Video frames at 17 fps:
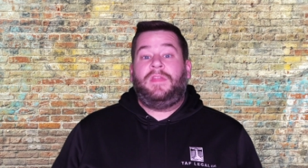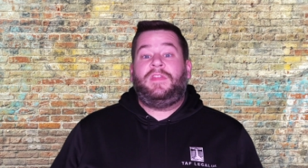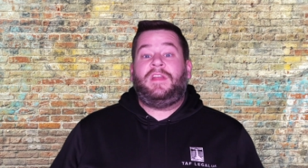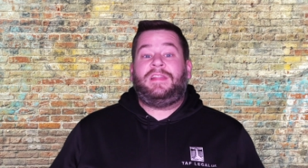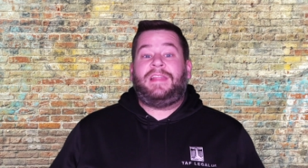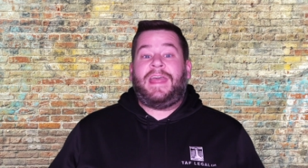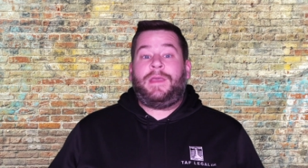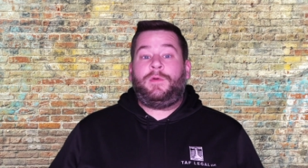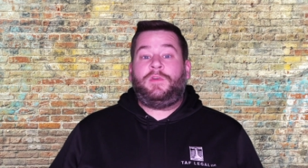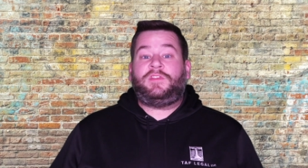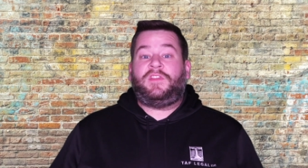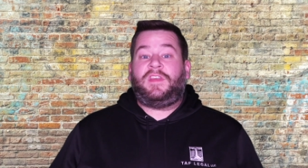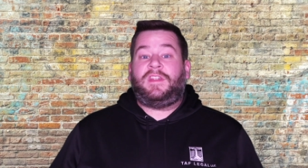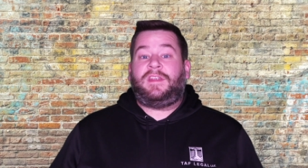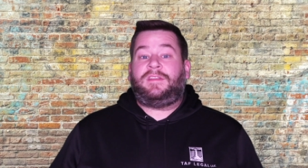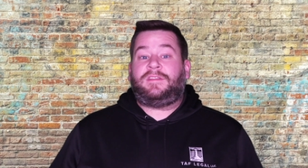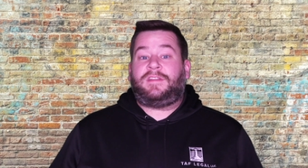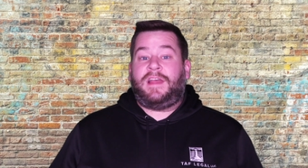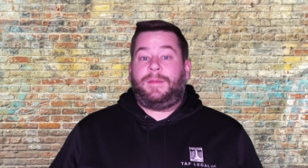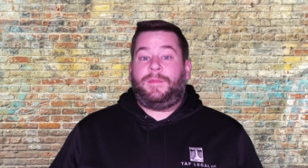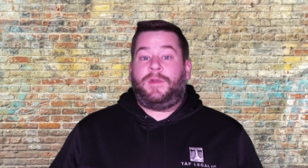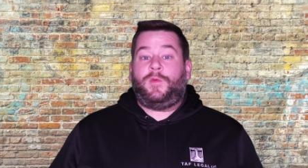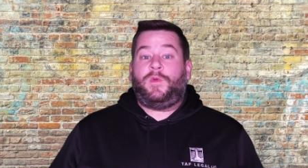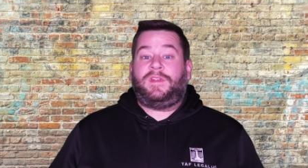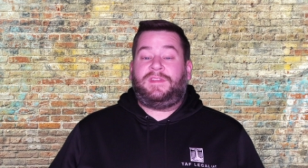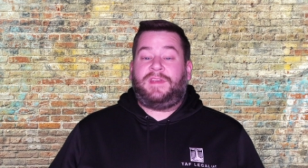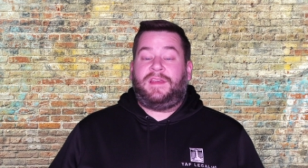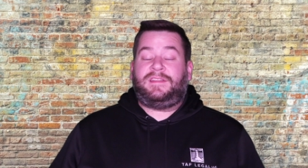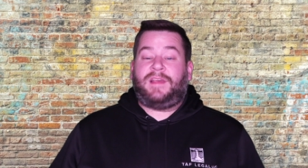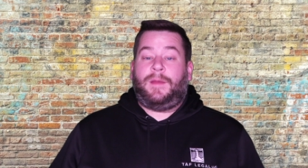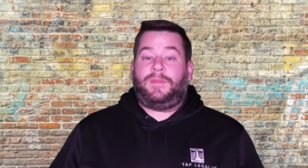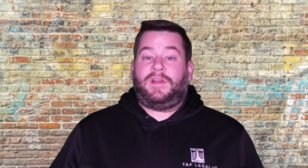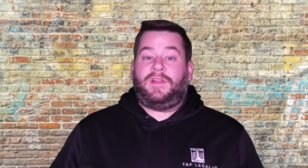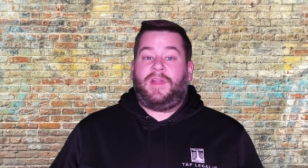The language of the disclaimer would say
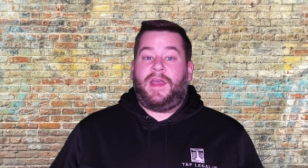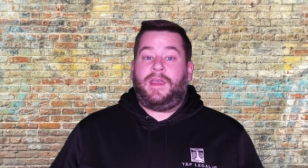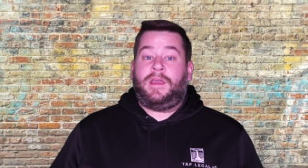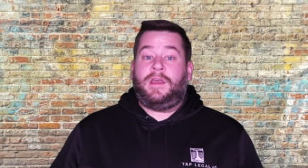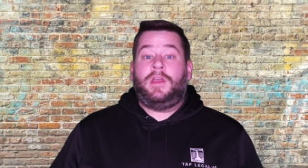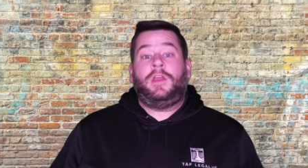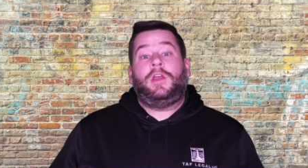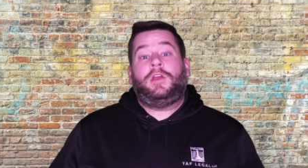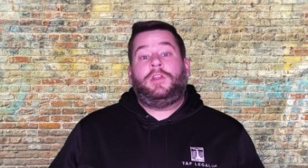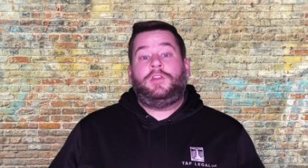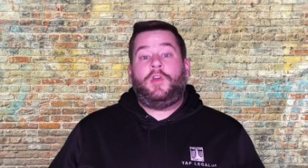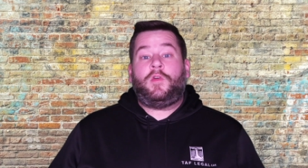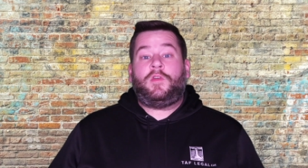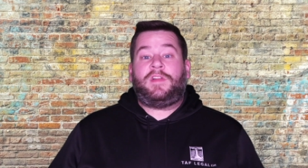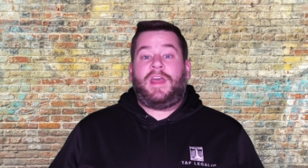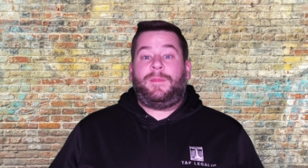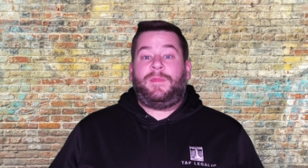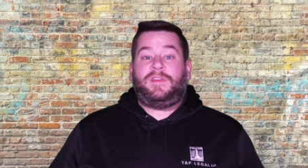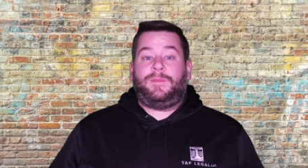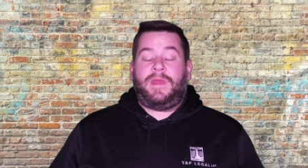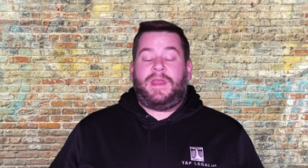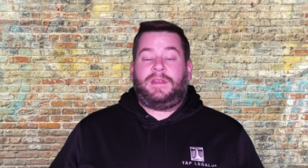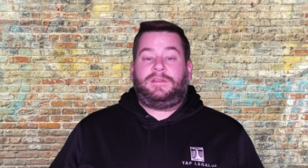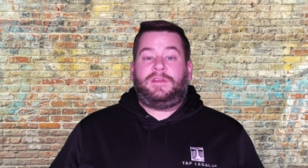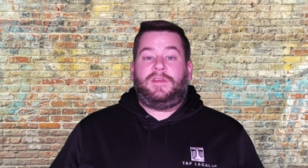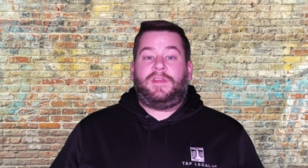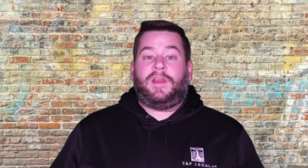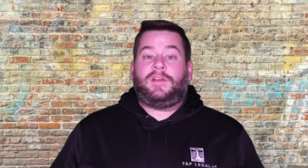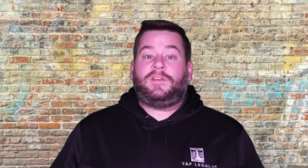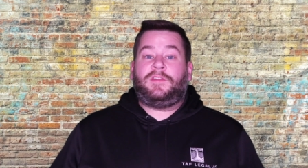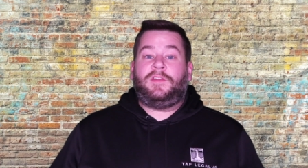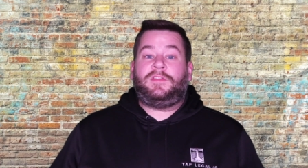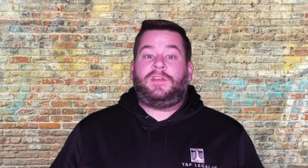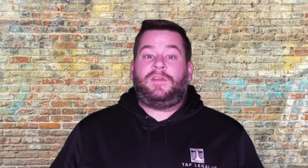something like, "No claim is made to the
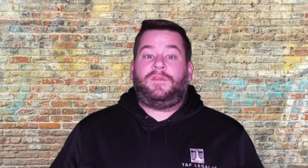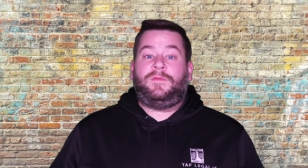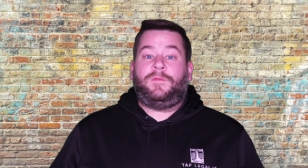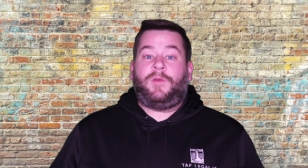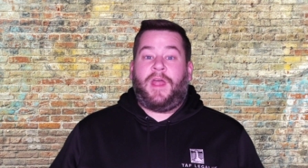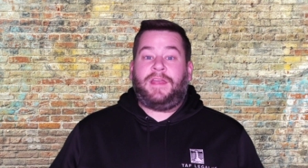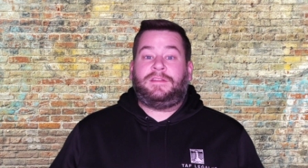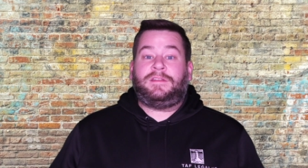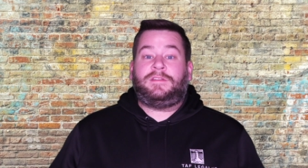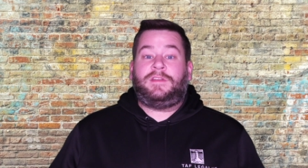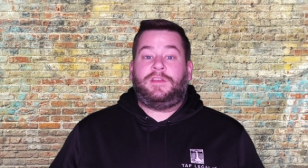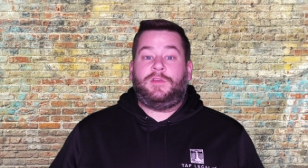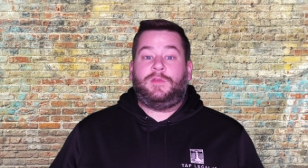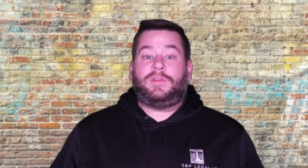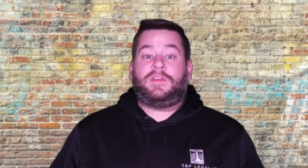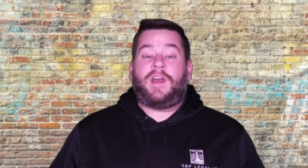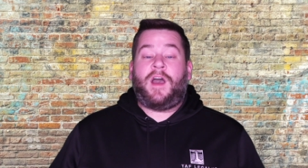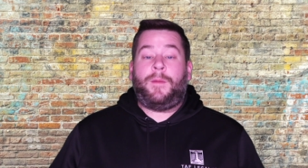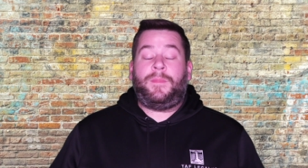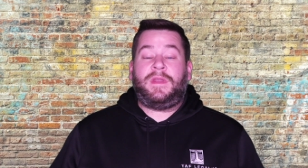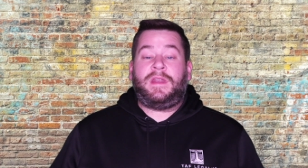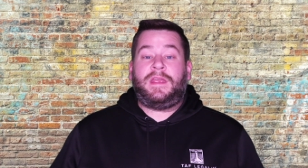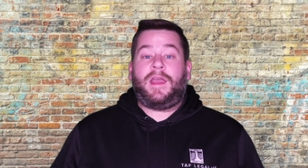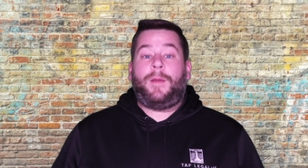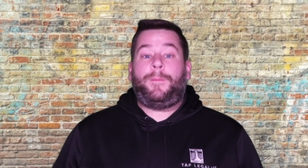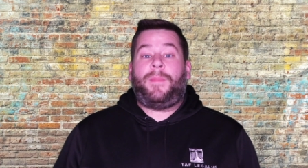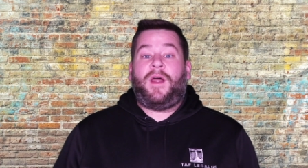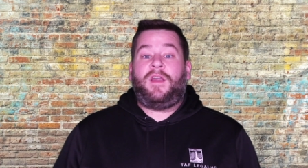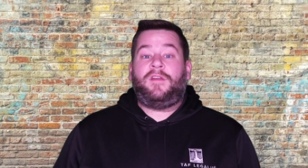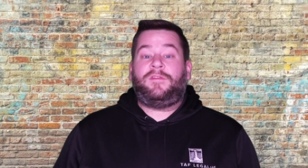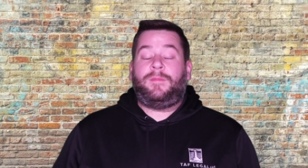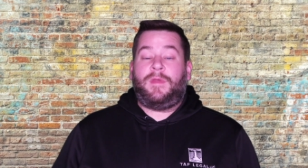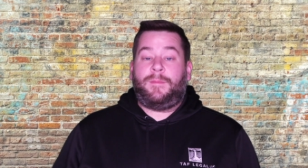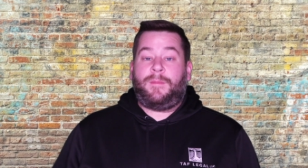exclusive right to use company
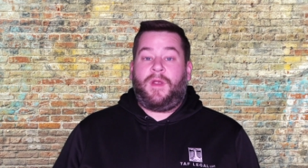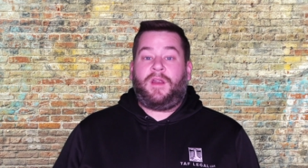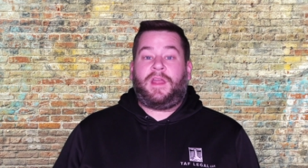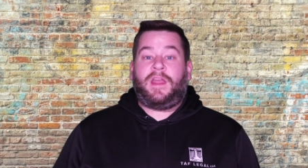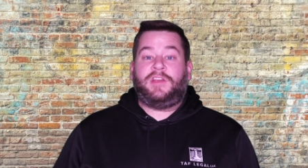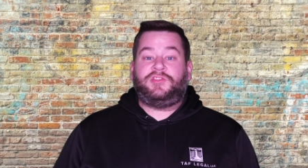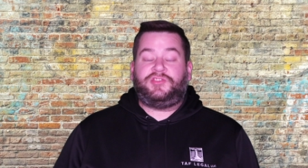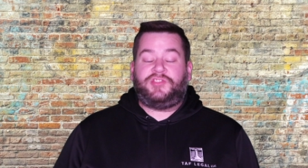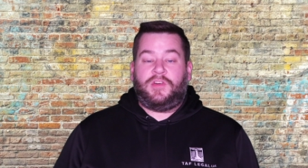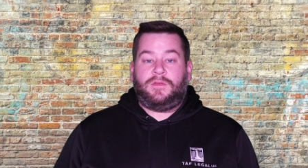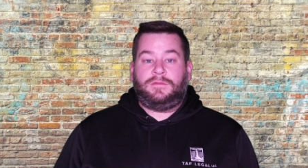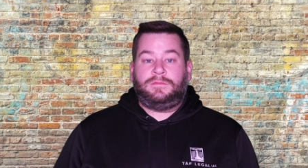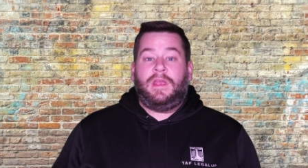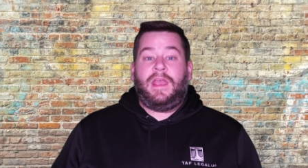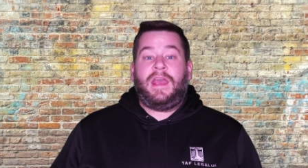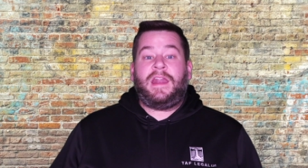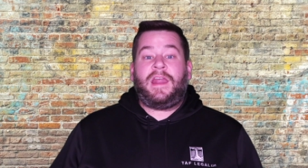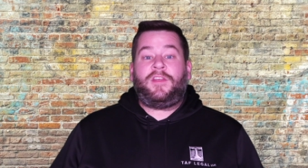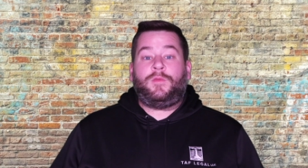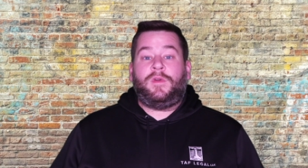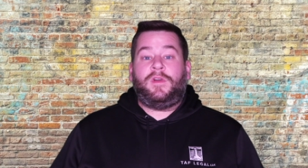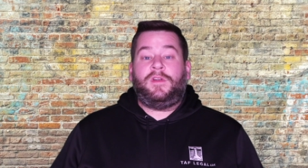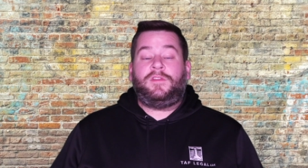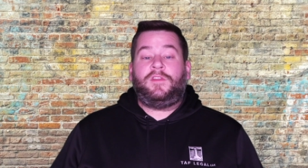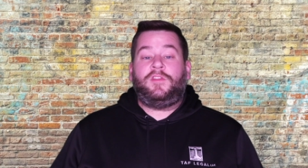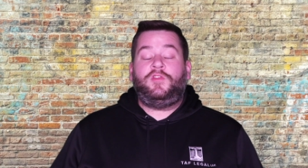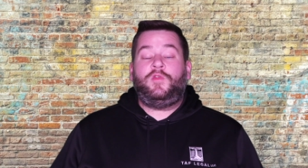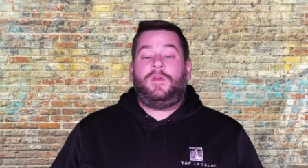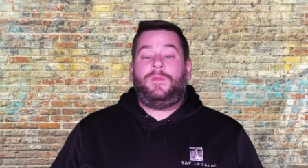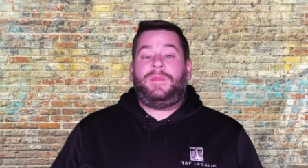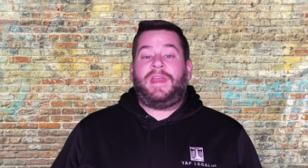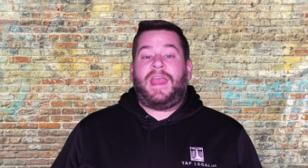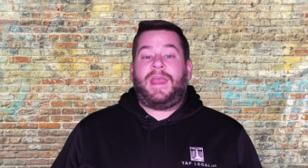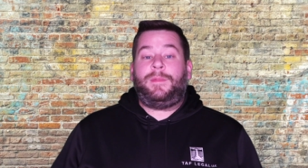apart from the mark as shown." In other words, you
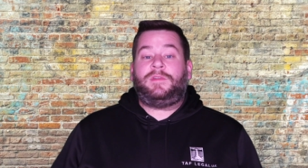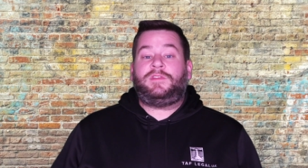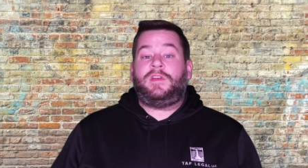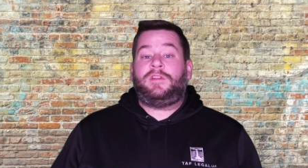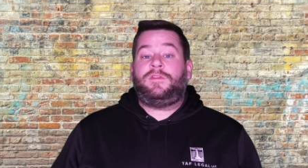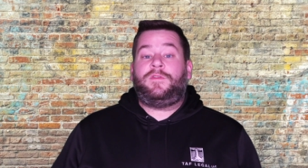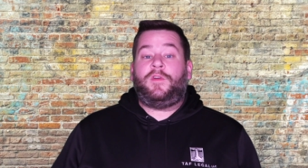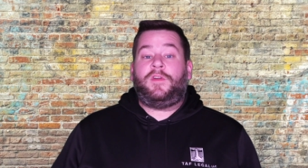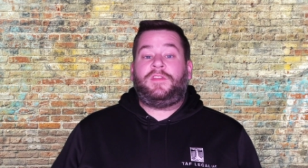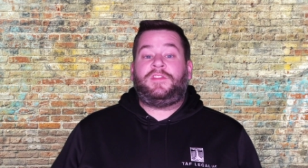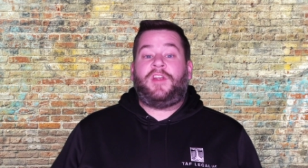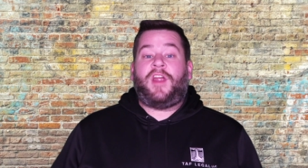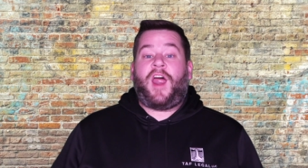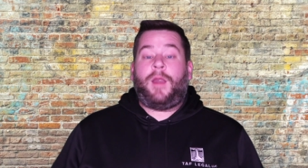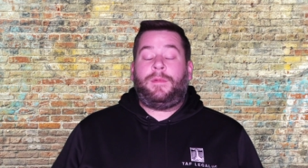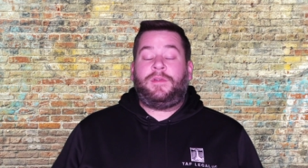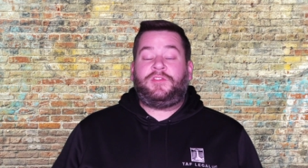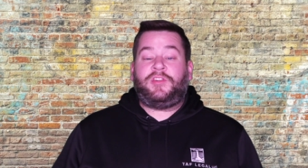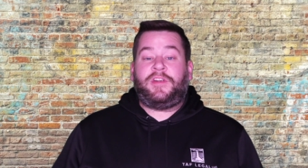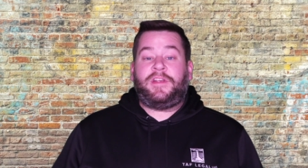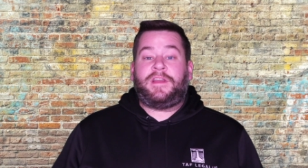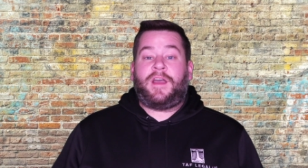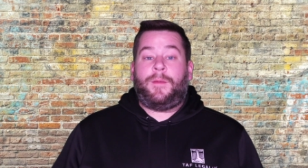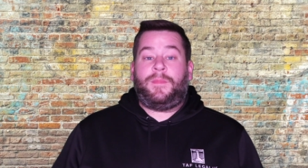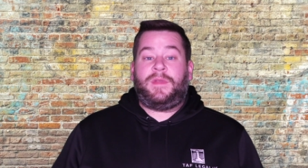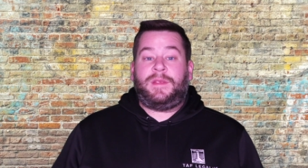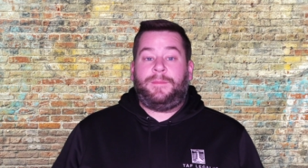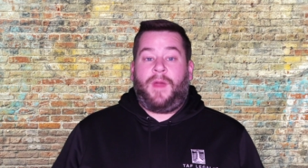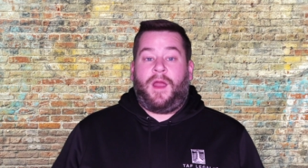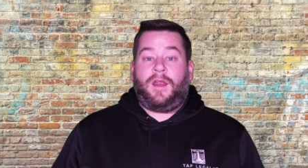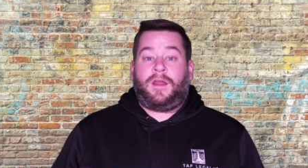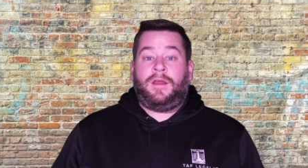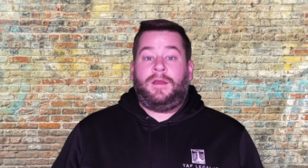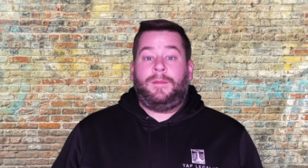would be able to enforce your arbitrary company
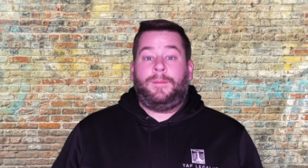mark,